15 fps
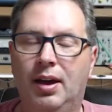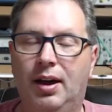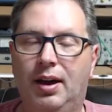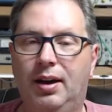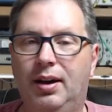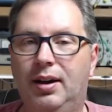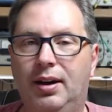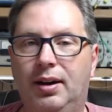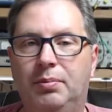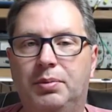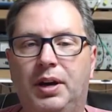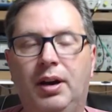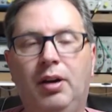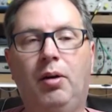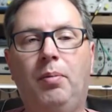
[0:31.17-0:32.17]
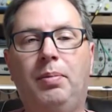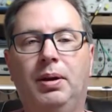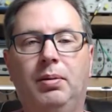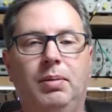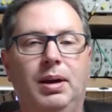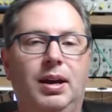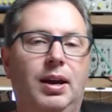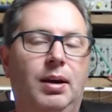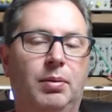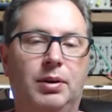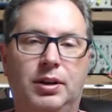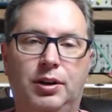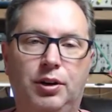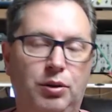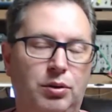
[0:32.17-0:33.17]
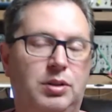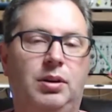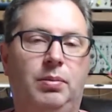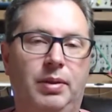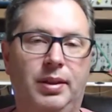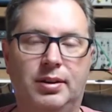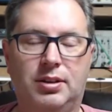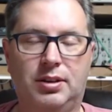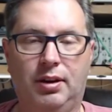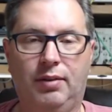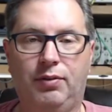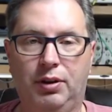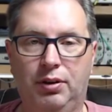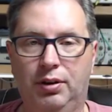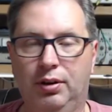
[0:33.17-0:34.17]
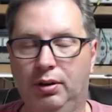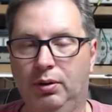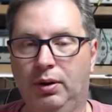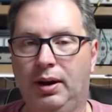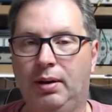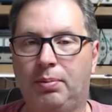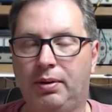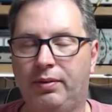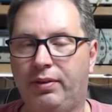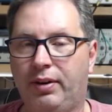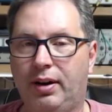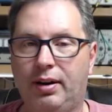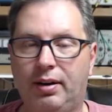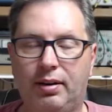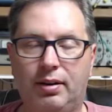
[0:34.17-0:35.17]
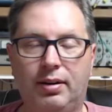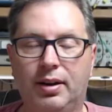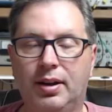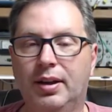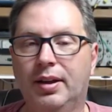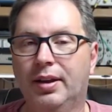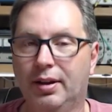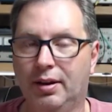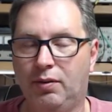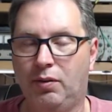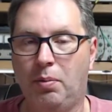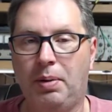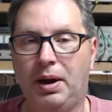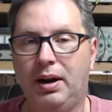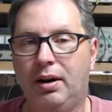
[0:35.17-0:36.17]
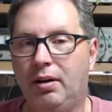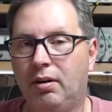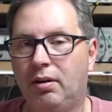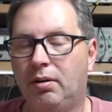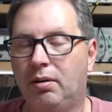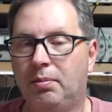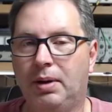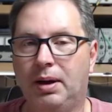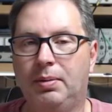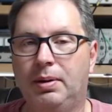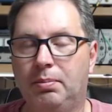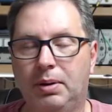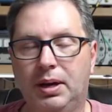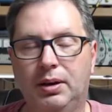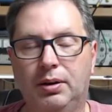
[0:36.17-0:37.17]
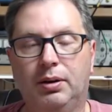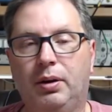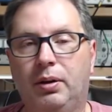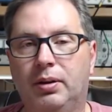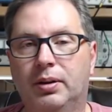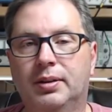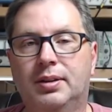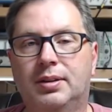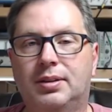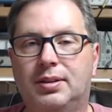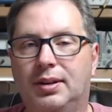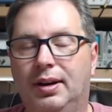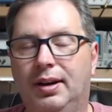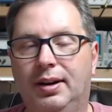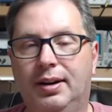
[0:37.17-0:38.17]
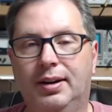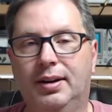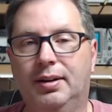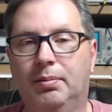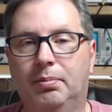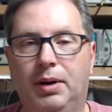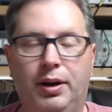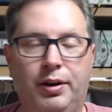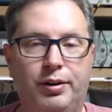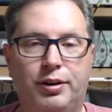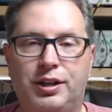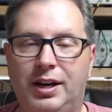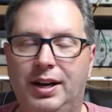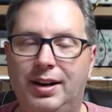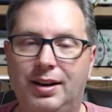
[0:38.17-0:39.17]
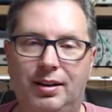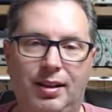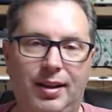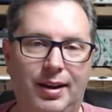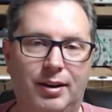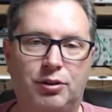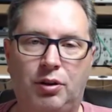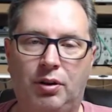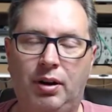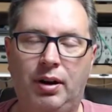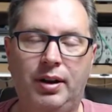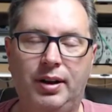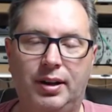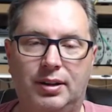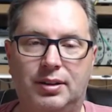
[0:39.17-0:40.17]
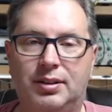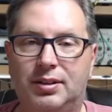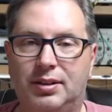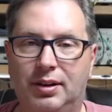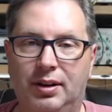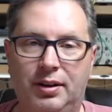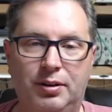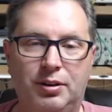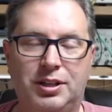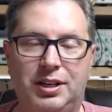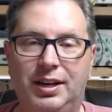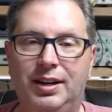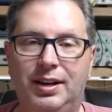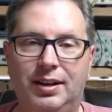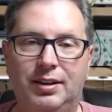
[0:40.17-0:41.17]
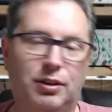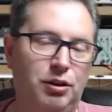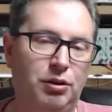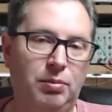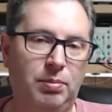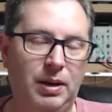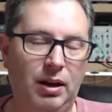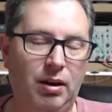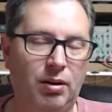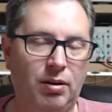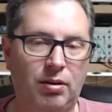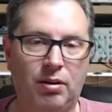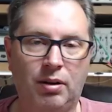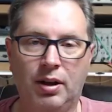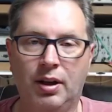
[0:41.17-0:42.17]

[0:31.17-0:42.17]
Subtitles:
to help in being able to do some of the stuff you do? Amplifier repair, maybe builds, understanding electronics, understanding tube gear,